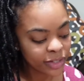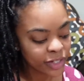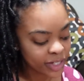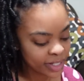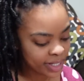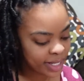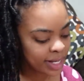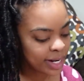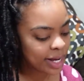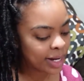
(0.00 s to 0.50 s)

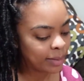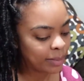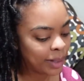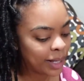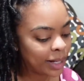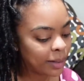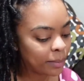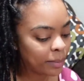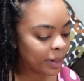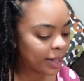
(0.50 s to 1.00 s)
just get out of
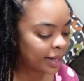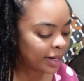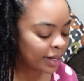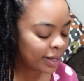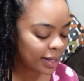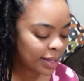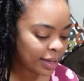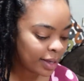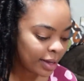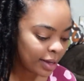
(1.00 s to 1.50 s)
bed, but
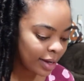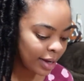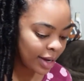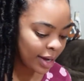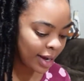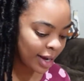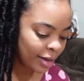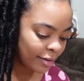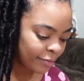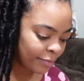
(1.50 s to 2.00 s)

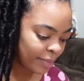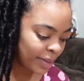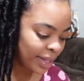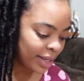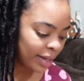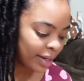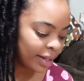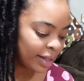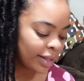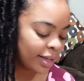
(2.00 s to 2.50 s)
I've
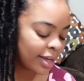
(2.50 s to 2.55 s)
been